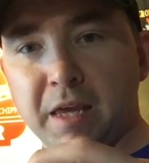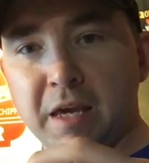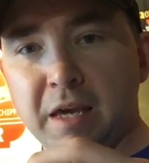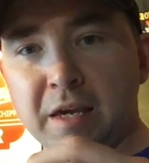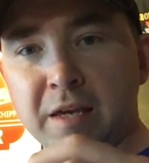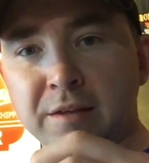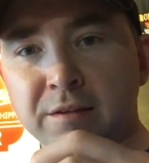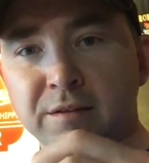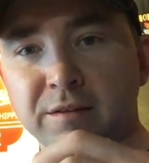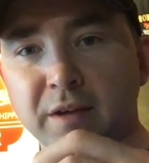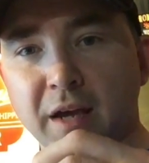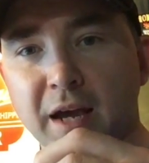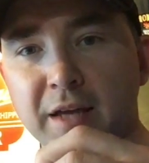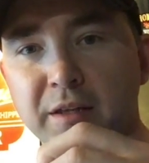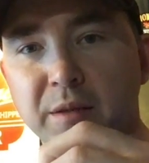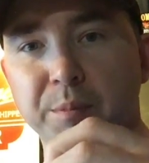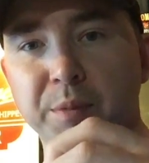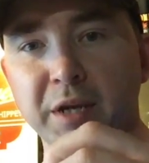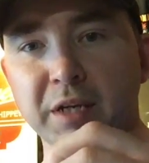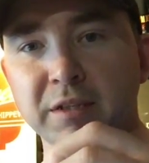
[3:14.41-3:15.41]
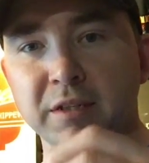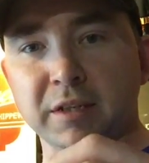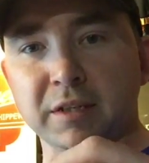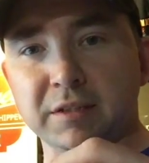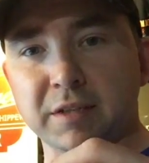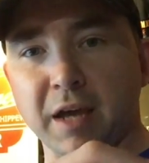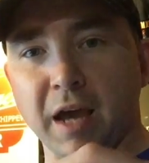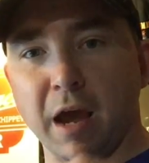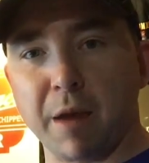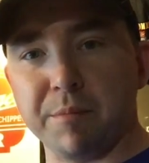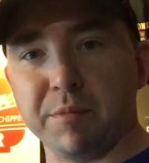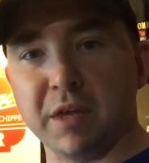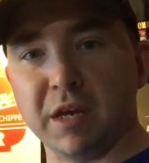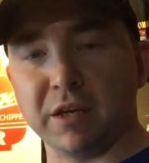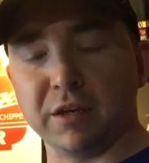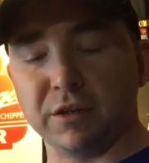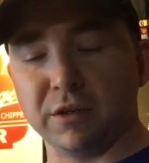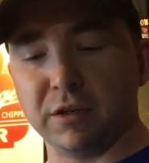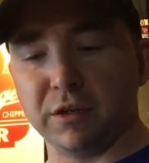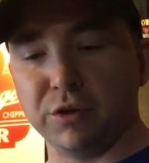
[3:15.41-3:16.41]
inside the picnic tap that
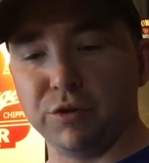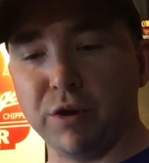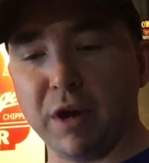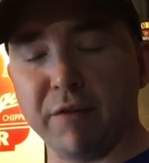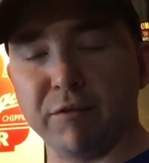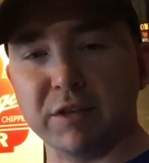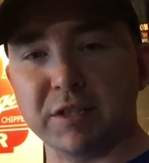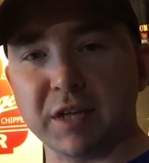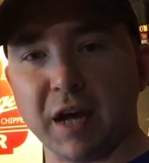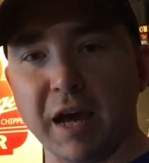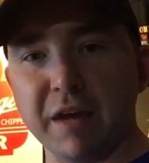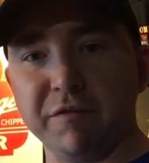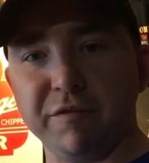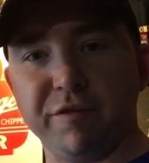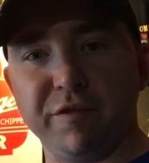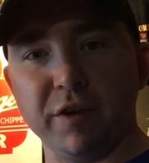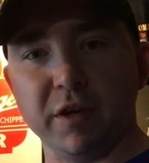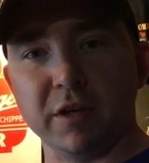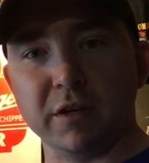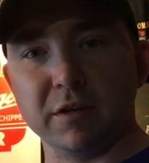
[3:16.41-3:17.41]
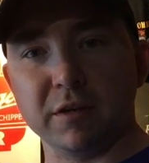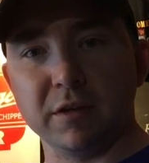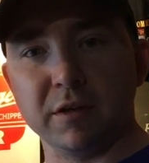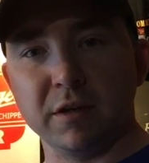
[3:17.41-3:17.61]
you have a tight fit